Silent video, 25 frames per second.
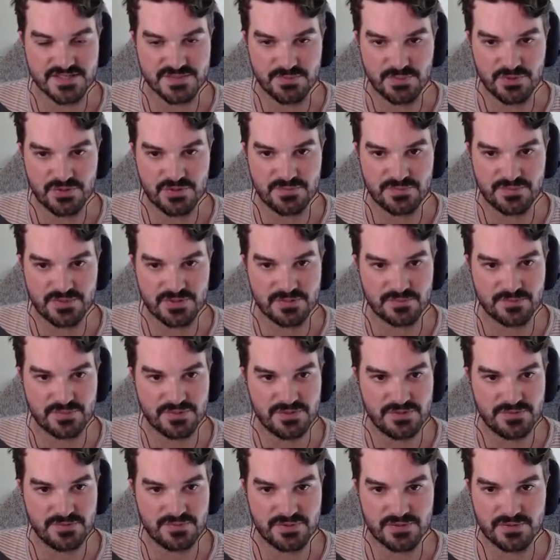Boom, boom,
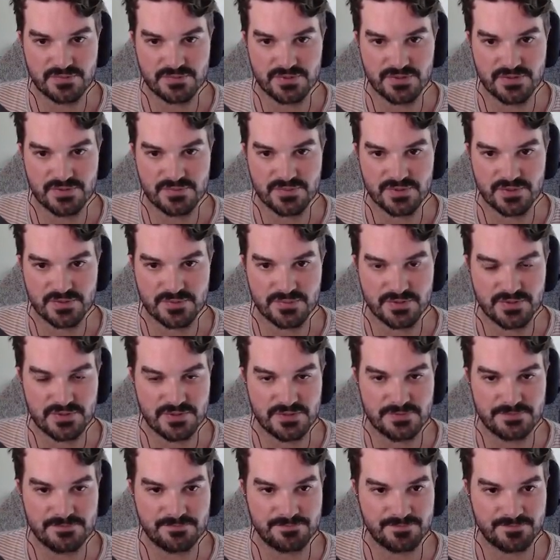boom, boom, boom, boom,
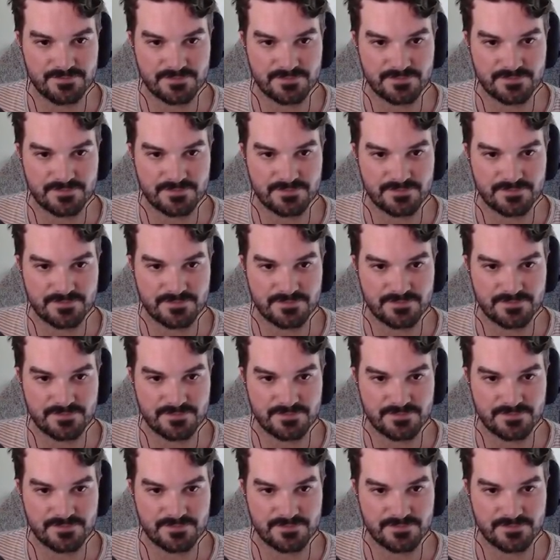boom.